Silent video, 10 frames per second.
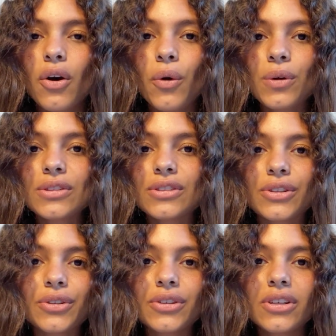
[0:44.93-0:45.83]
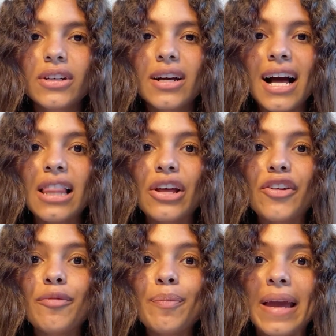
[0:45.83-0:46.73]
also a lot
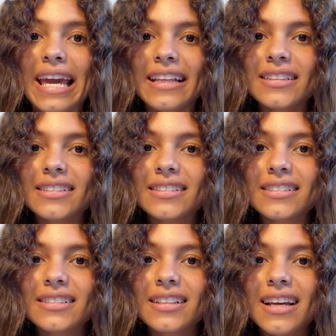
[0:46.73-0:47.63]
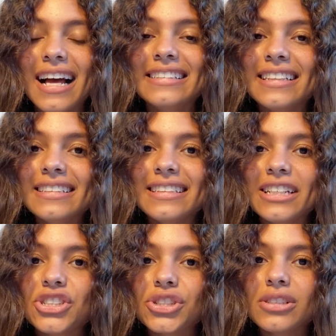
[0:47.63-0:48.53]
of pains and
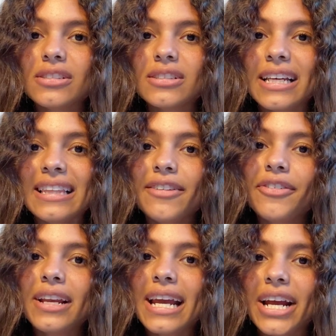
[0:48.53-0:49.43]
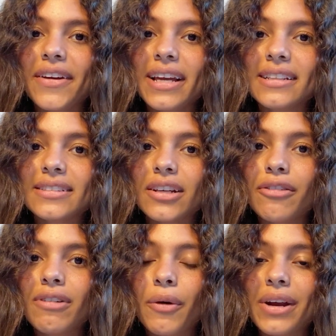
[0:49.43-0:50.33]
sensations in different areas
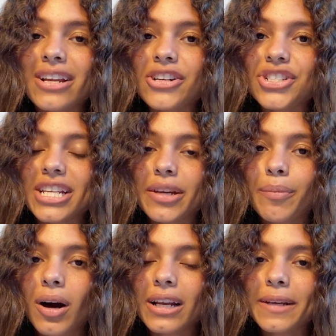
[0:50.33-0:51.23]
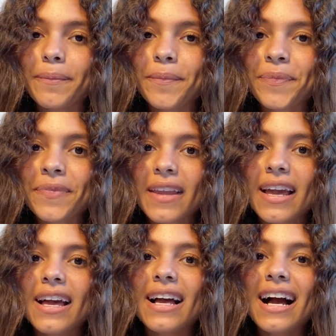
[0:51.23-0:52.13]
of our energetic body.
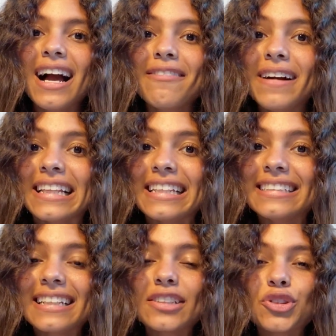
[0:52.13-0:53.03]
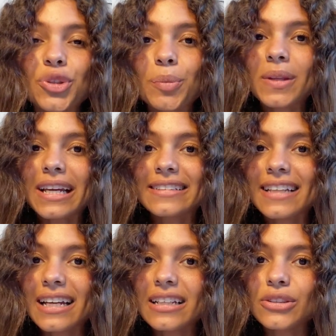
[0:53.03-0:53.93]
I find this extremely
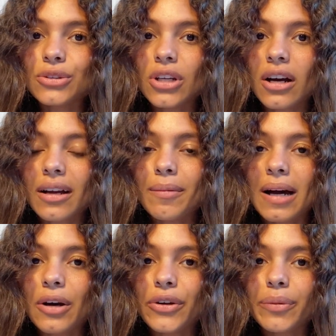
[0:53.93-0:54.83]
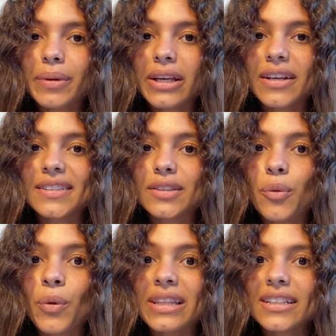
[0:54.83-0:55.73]
exciting to talk about
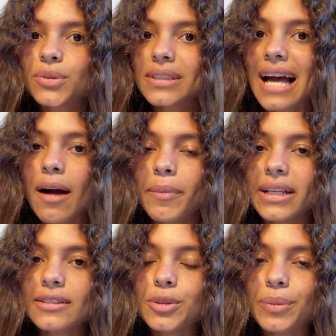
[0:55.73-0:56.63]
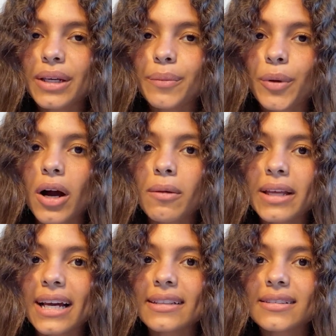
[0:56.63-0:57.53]
because when this was happening to me,
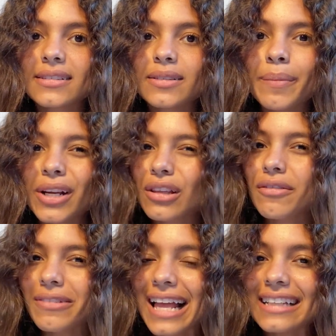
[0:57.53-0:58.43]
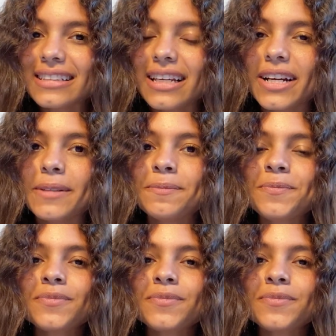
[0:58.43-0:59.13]
probably at the middle of last year,